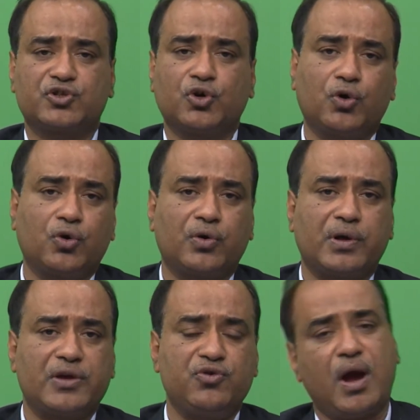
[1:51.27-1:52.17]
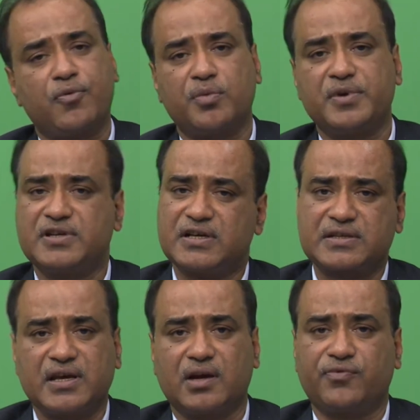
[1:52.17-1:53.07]
So, you have to be
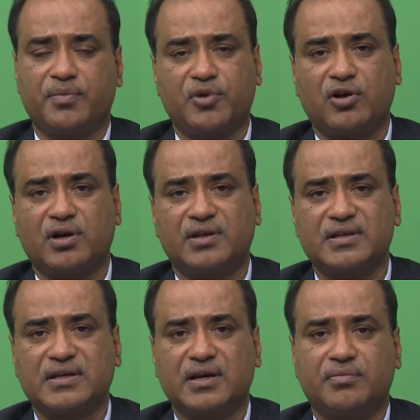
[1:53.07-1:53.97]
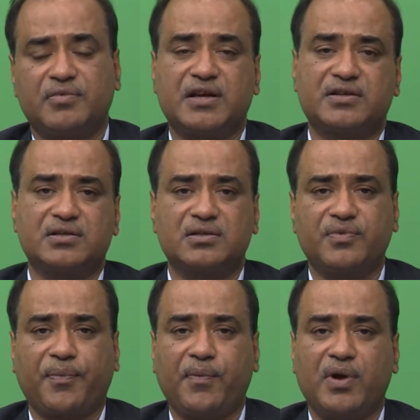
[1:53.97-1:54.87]
just careful because this uh, lectures
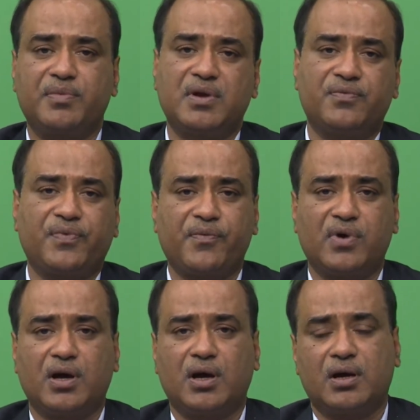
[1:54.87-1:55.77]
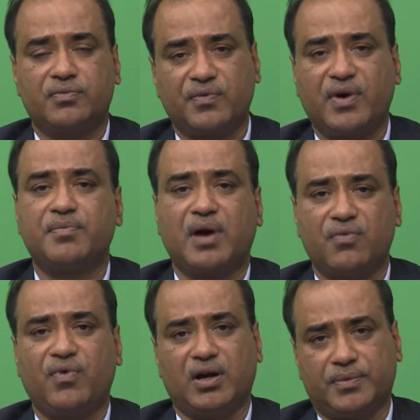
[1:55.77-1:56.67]
will be uh, one by
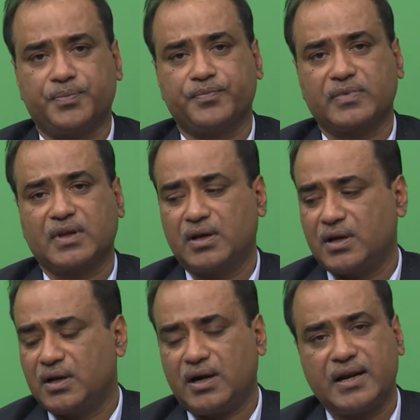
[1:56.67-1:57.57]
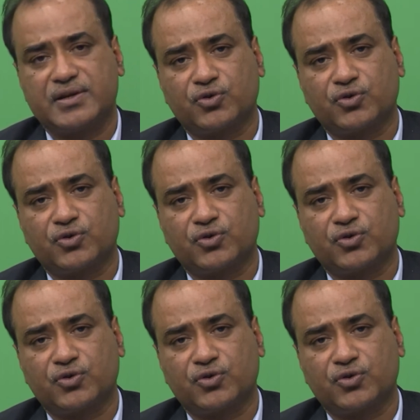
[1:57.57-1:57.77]
one right.